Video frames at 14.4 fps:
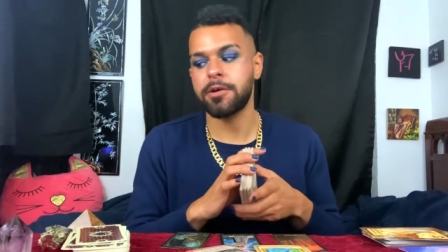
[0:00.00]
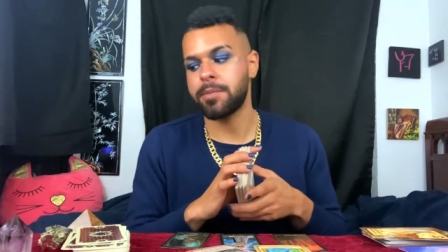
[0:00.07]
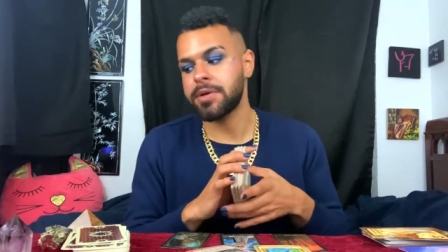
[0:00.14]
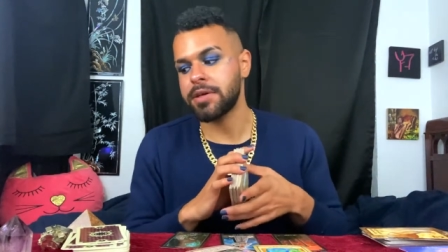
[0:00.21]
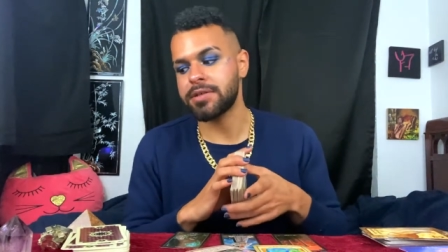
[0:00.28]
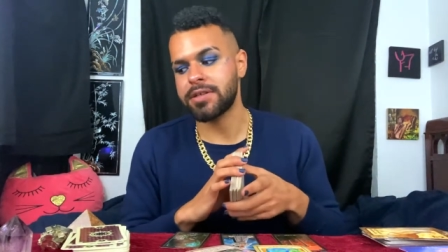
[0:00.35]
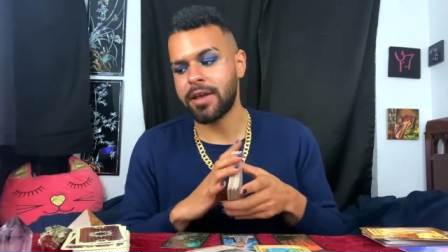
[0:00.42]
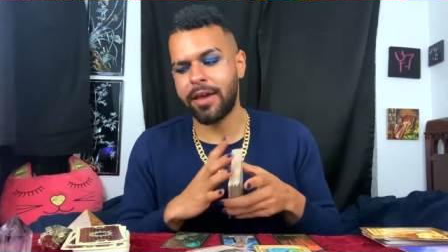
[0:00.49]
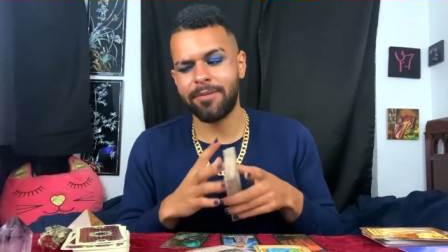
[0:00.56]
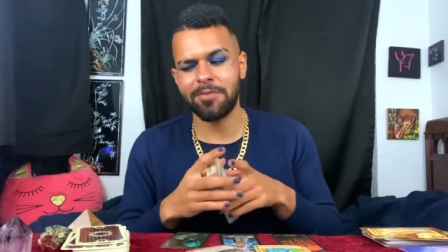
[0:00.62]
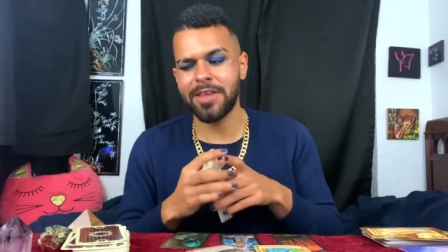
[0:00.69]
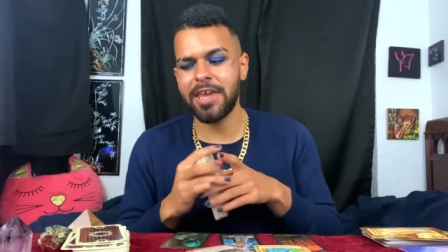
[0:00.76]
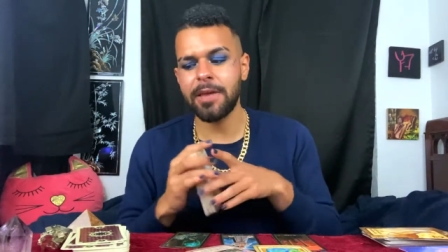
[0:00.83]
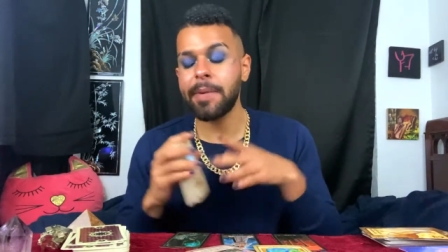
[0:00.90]
because I
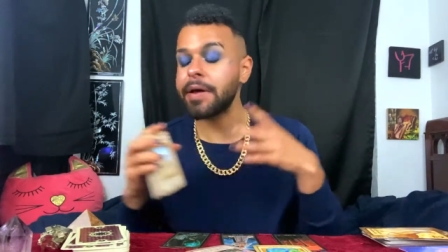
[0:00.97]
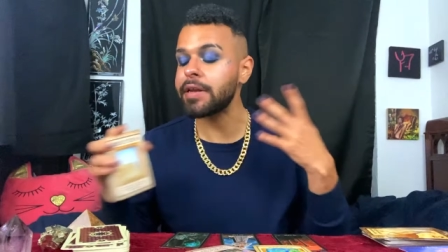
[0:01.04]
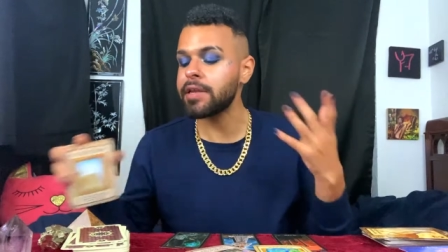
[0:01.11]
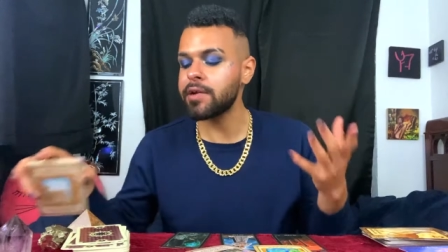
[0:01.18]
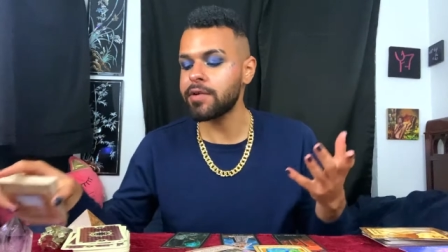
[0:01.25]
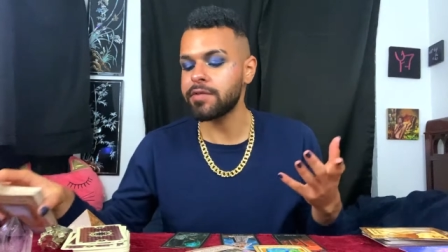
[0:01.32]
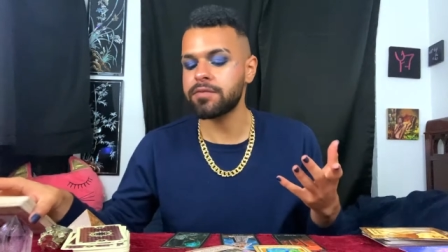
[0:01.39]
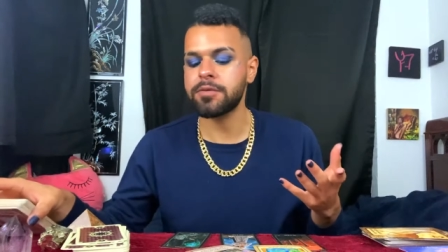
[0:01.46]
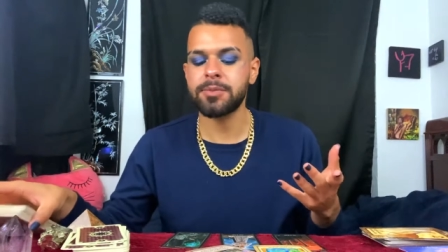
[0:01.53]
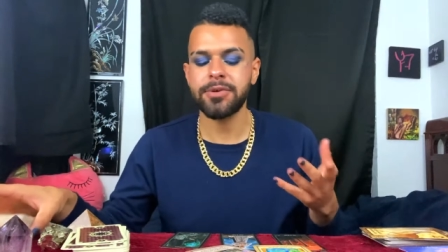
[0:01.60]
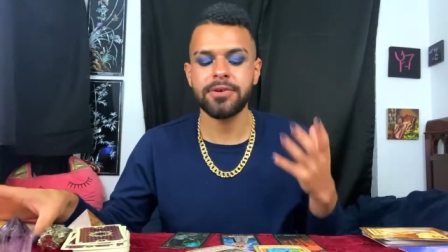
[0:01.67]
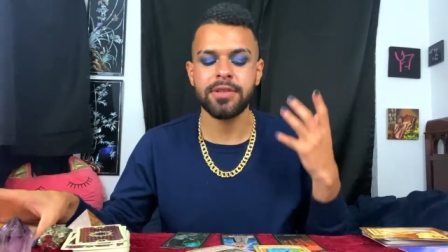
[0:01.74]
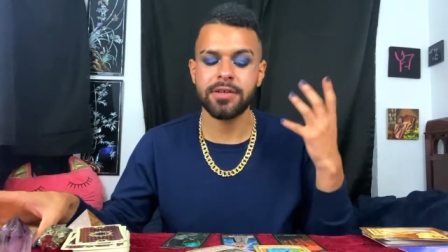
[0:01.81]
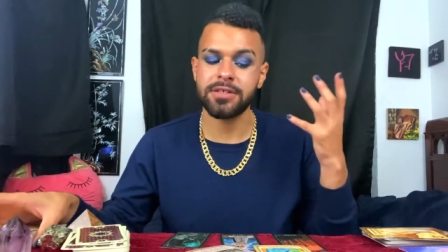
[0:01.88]
keep on hearing from
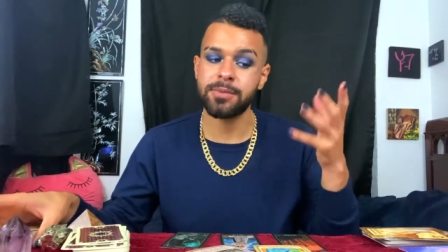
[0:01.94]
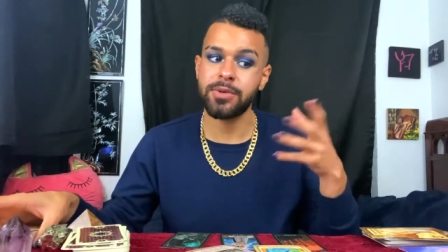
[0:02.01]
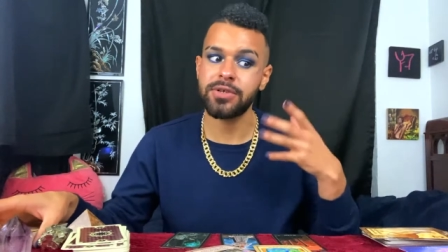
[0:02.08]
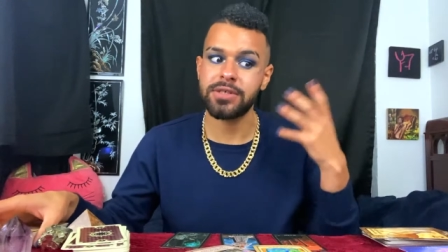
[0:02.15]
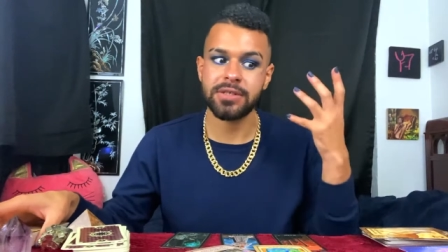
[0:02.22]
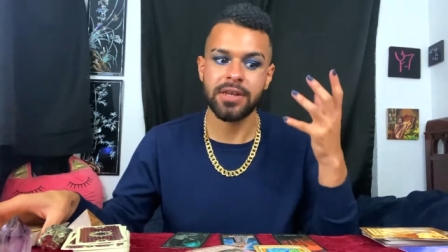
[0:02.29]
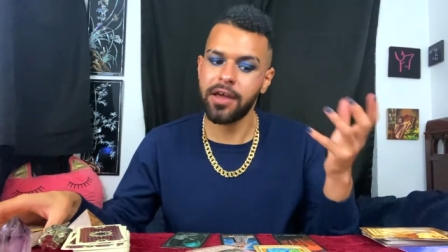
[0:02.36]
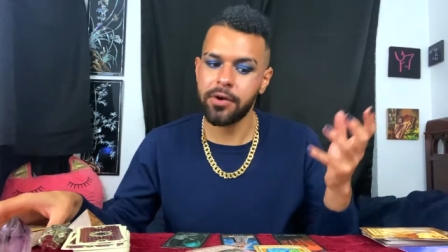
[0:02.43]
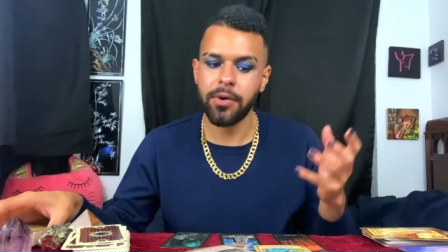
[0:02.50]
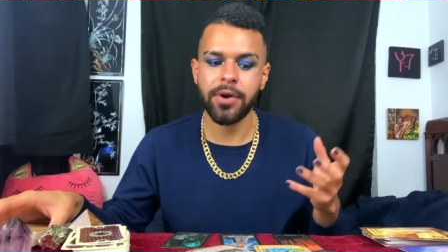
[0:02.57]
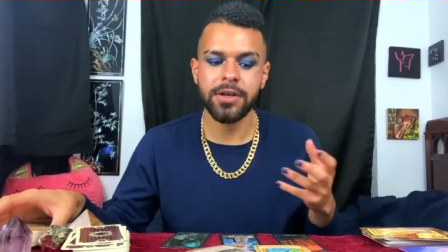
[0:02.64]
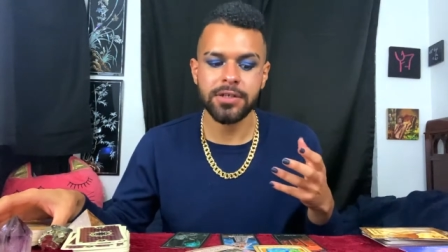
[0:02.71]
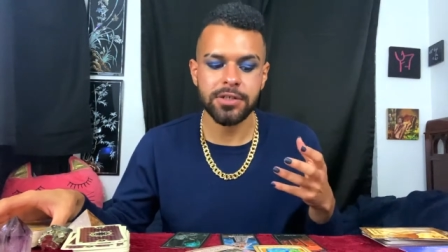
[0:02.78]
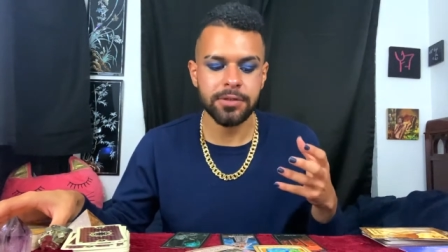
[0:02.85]
Spirit, like, Spirit's not
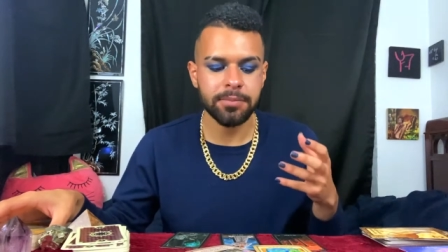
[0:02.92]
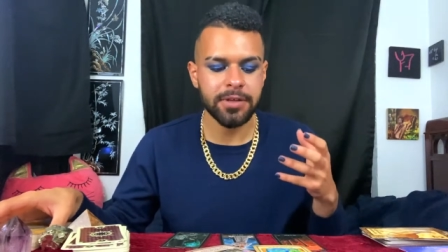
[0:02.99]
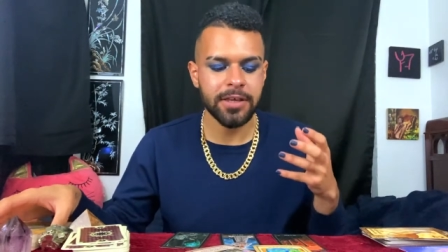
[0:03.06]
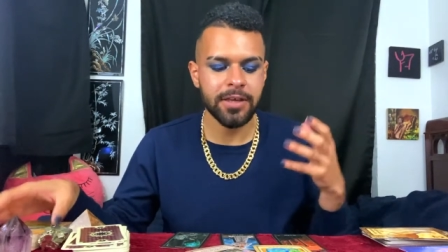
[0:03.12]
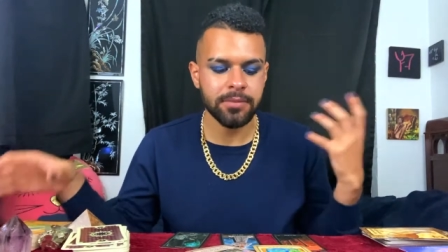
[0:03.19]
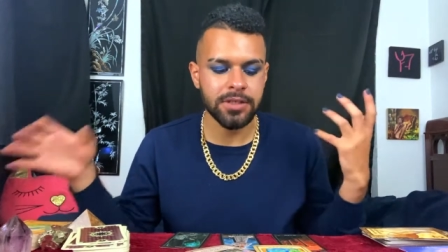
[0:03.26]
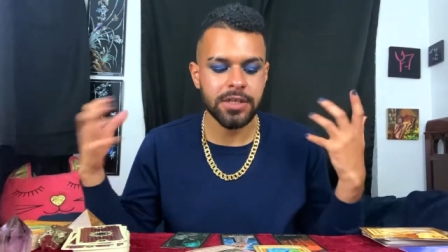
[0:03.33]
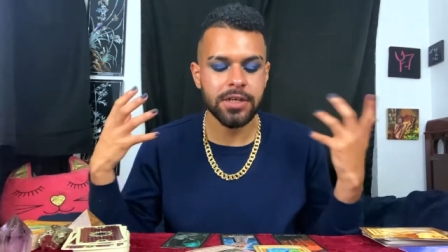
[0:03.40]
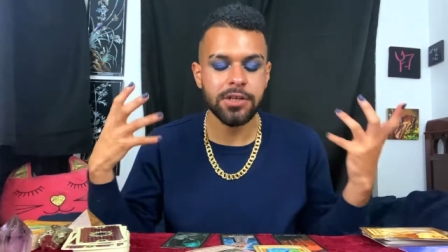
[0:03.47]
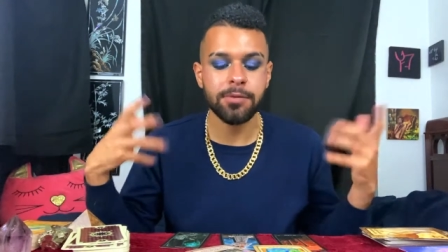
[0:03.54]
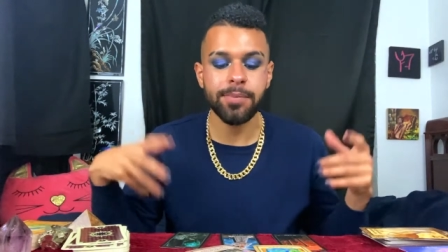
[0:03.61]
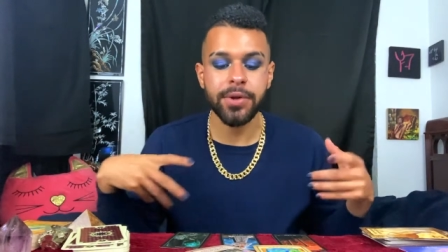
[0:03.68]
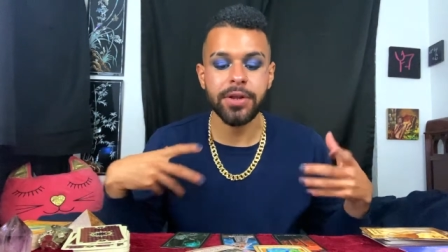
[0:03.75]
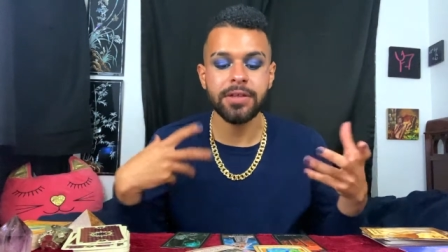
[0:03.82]
going to continue
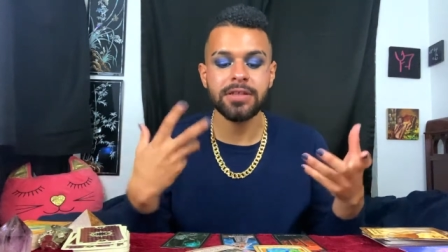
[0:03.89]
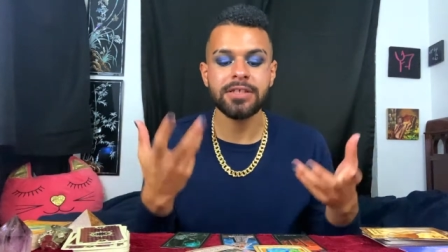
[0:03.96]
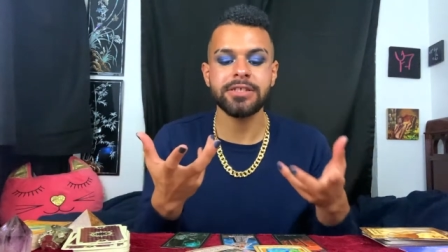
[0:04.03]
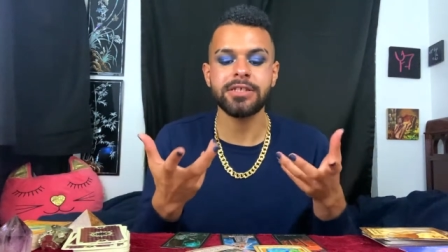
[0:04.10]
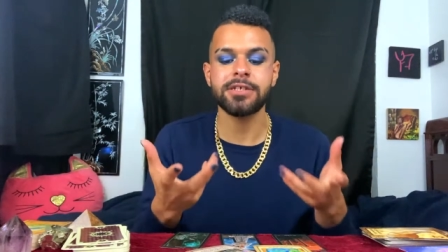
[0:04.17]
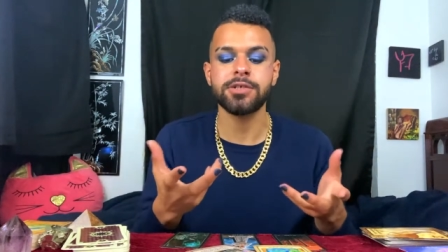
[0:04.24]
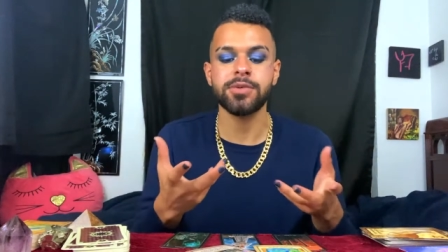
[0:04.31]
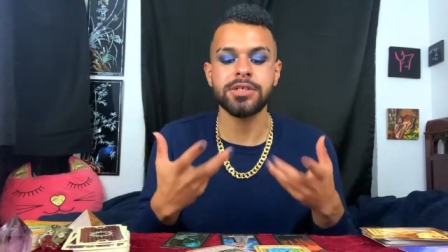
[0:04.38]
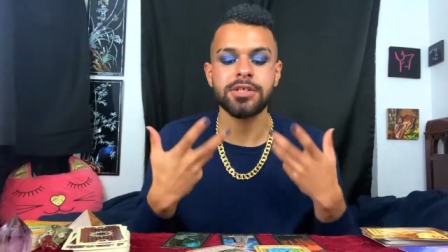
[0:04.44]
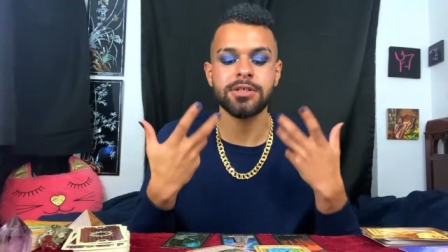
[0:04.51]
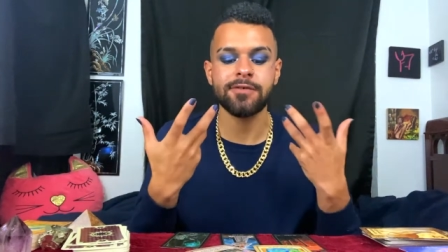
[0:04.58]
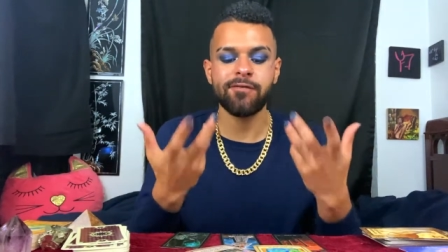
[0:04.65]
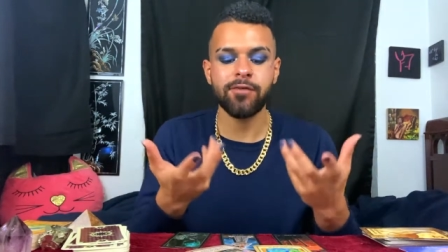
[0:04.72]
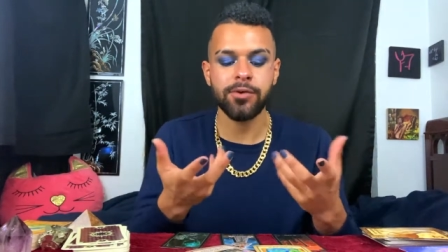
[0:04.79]
putting these
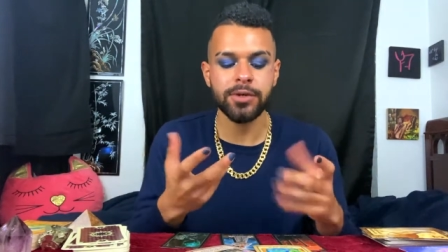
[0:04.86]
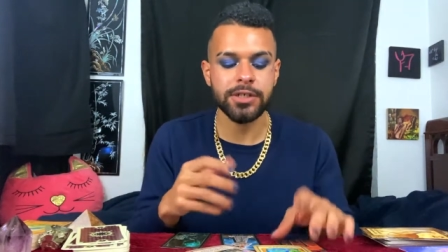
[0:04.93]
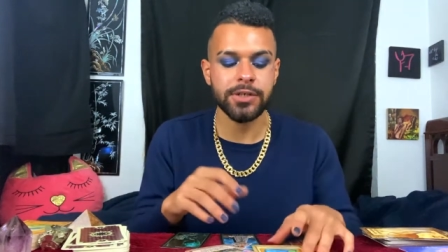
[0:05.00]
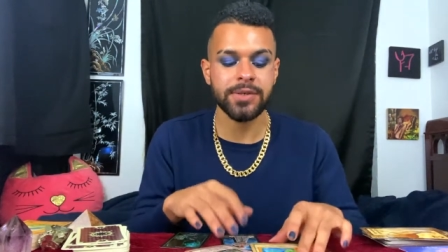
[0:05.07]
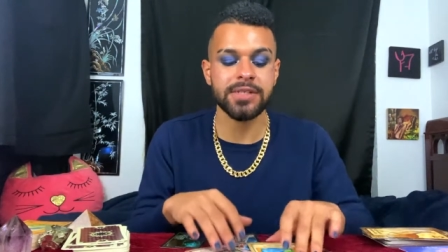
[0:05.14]
situations forward to you.